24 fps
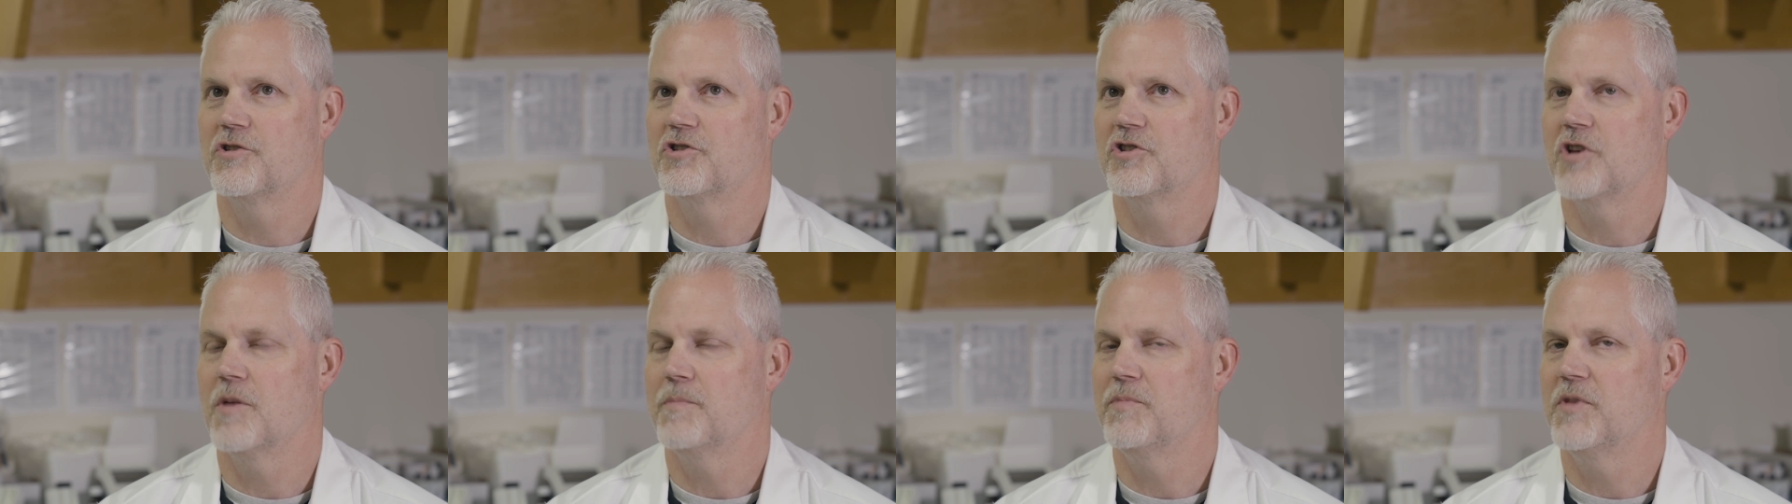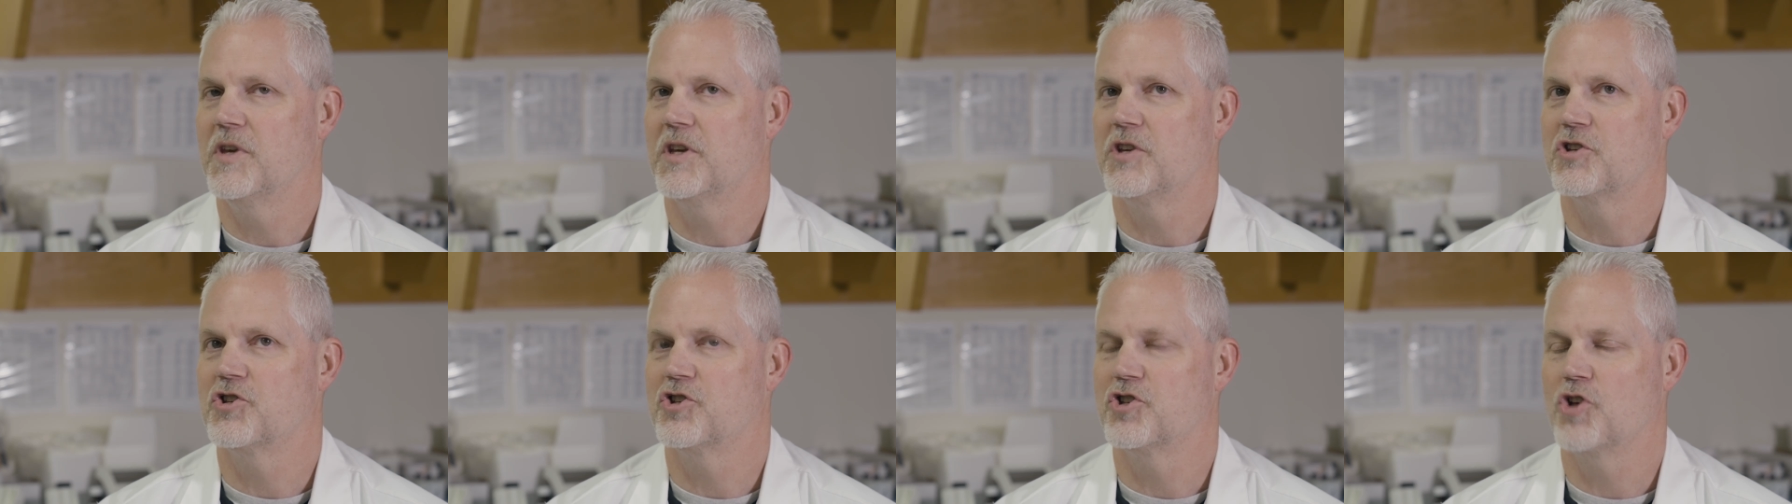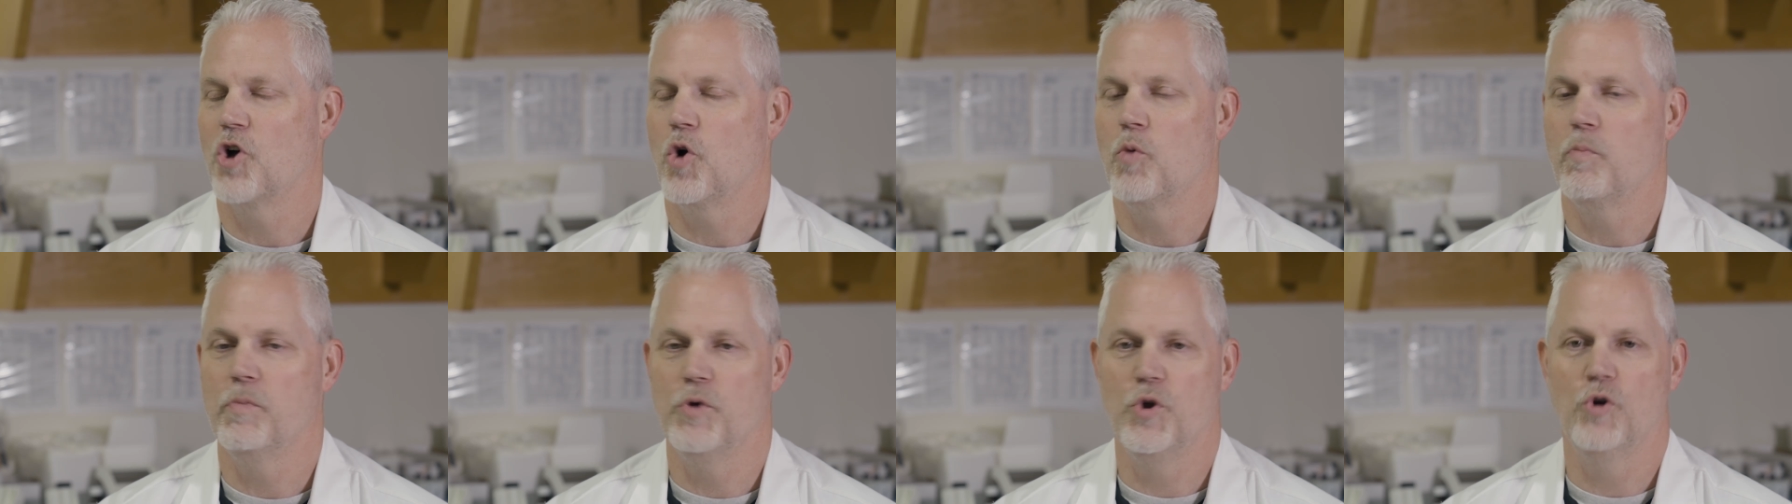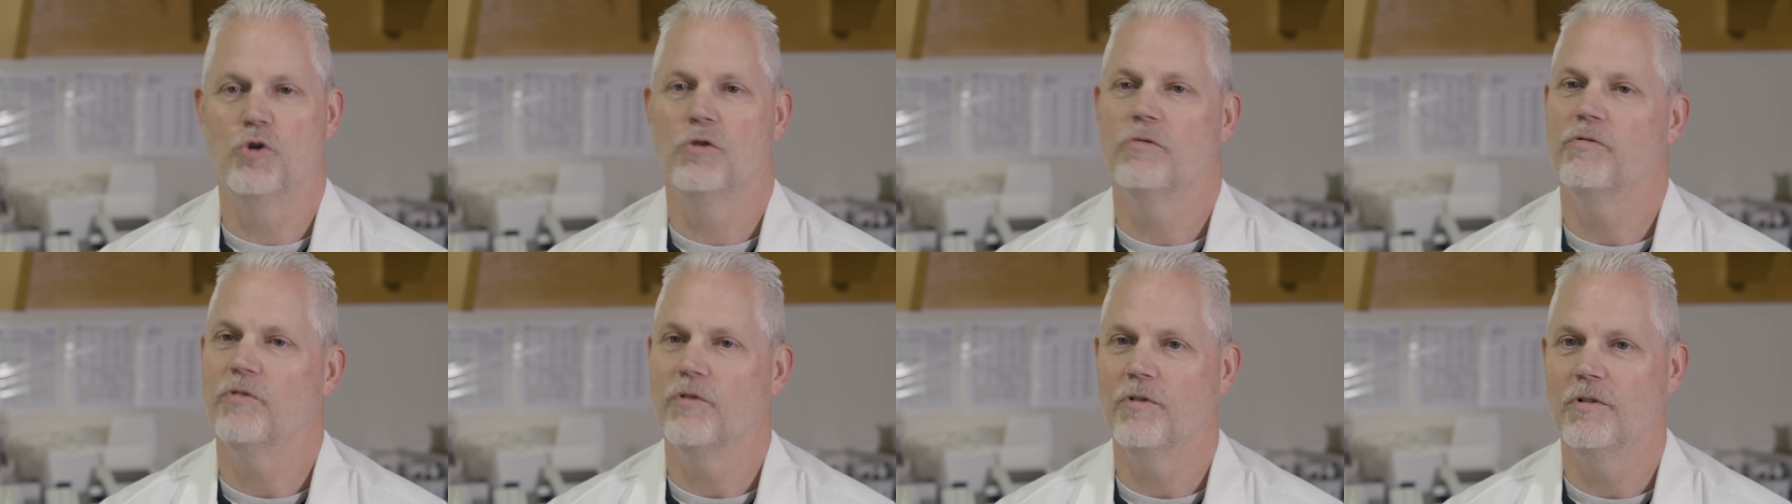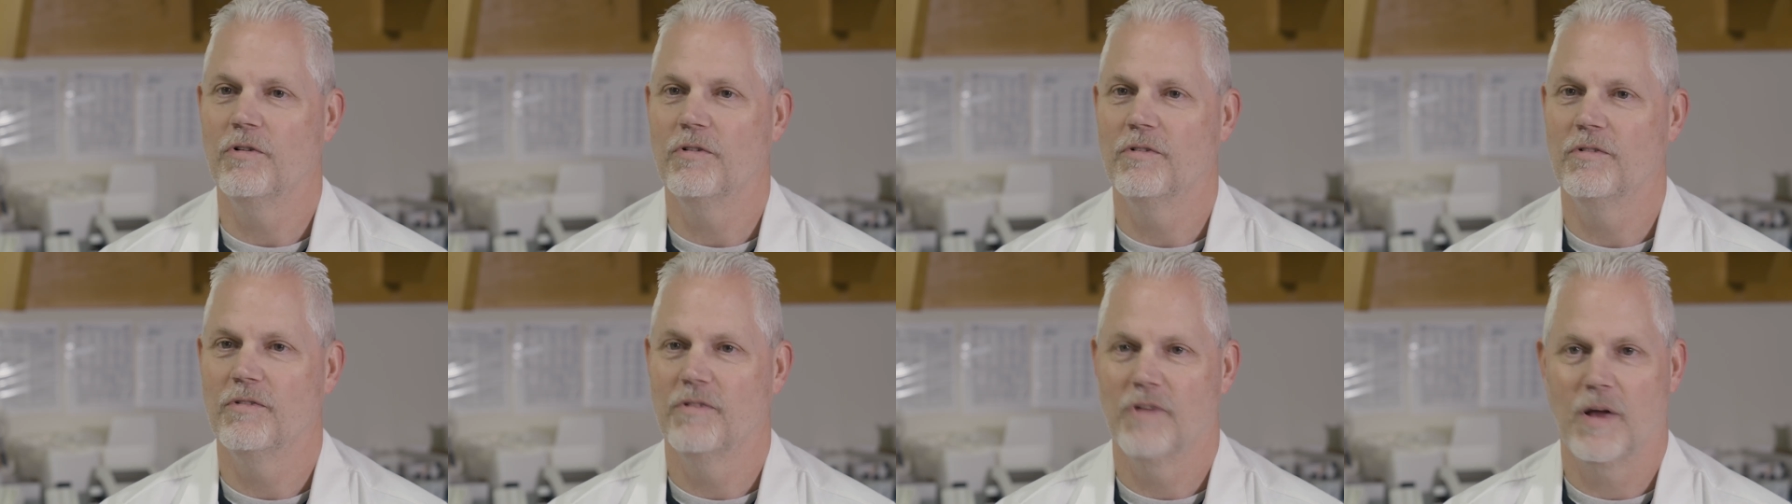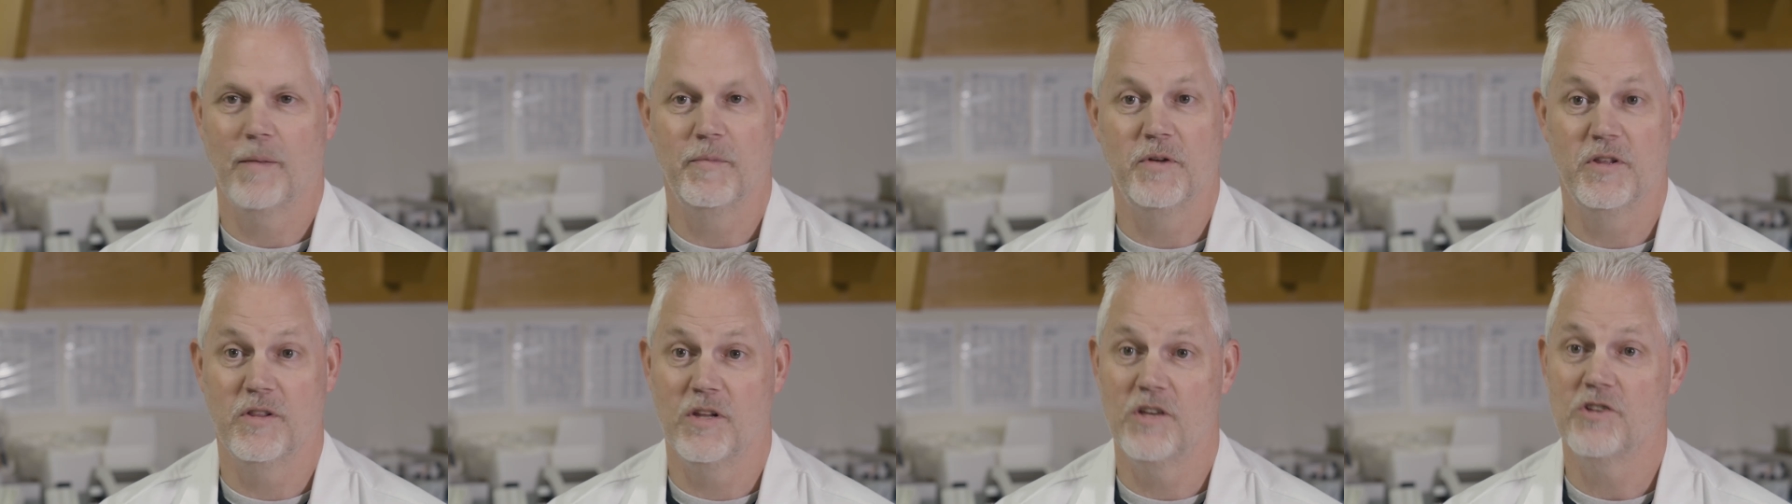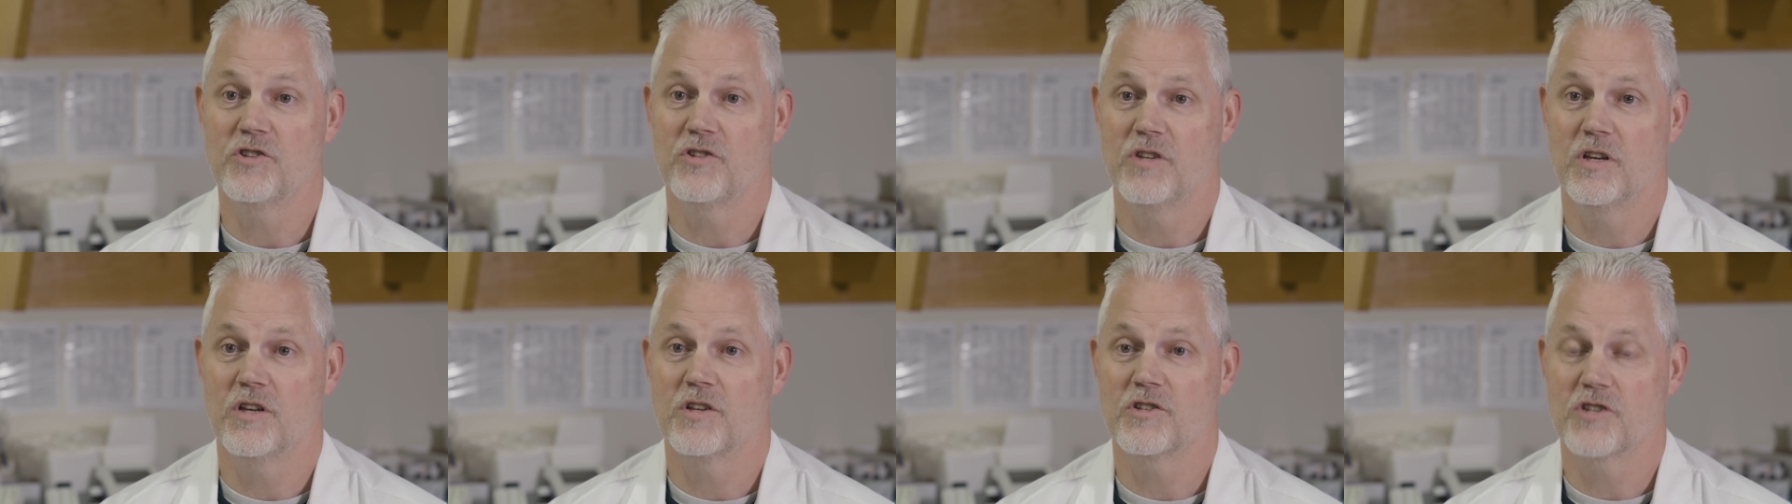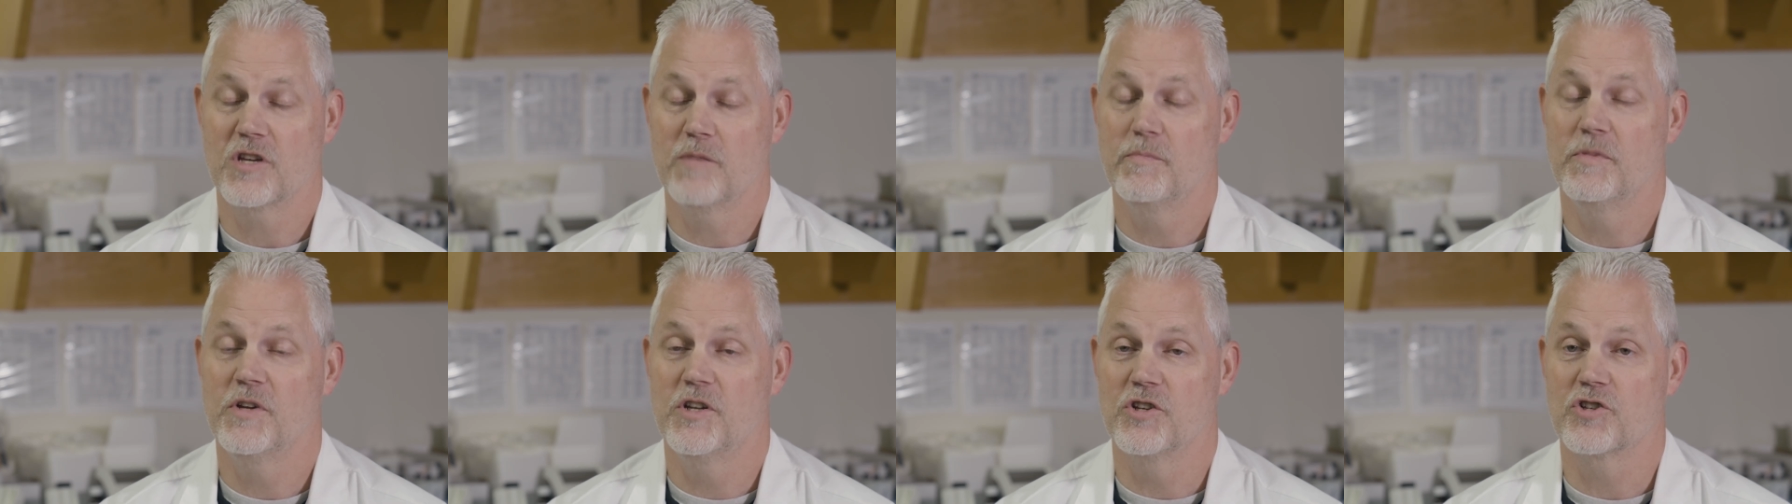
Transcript: something so beautiful. I mean, these things can be